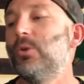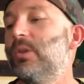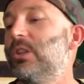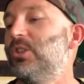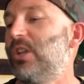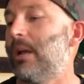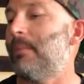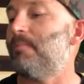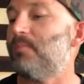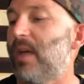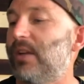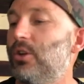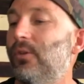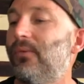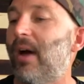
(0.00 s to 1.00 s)
in the gym.
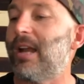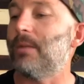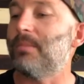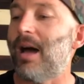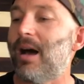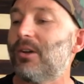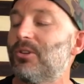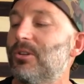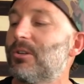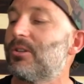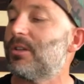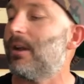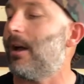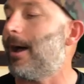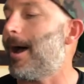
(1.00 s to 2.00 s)
I do find
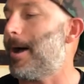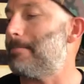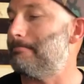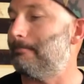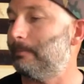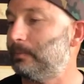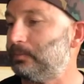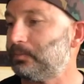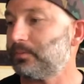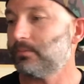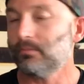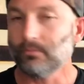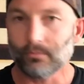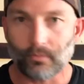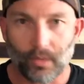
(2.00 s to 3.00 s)
obnoxious,
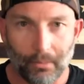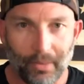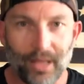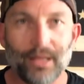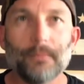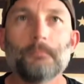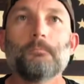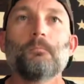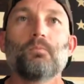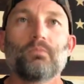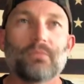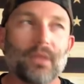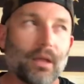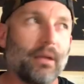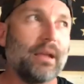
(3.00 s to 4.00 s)
but
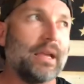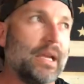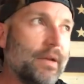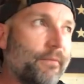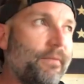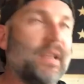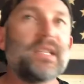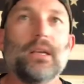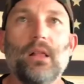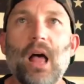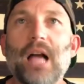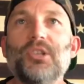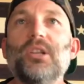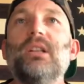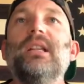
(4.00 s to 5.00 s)

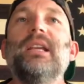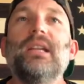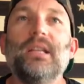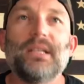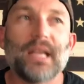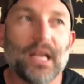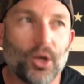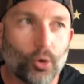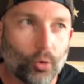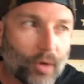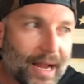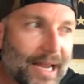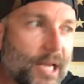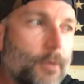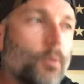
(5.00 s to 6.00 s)
physiologically it is a
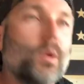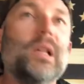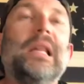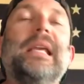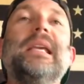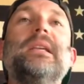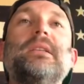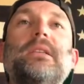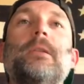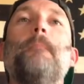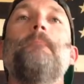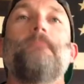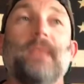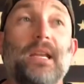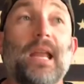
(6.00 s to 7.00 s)
great release.
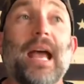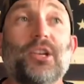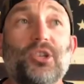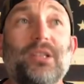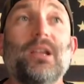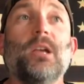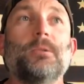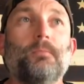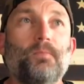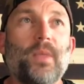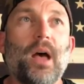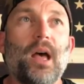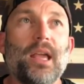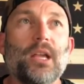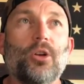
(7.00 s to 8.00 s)
It actually does
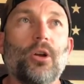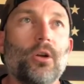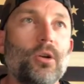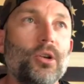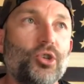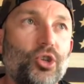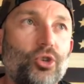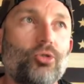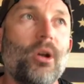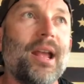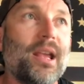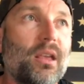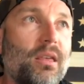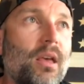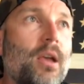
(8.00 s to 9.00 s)
encourage
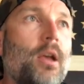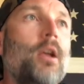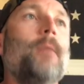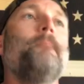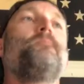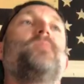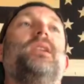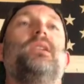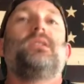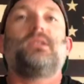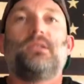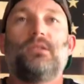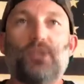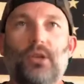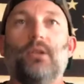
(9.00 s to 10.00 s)
strength,
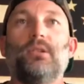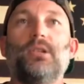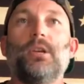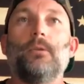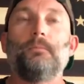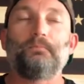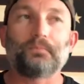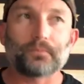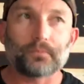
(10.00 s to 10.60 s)
is to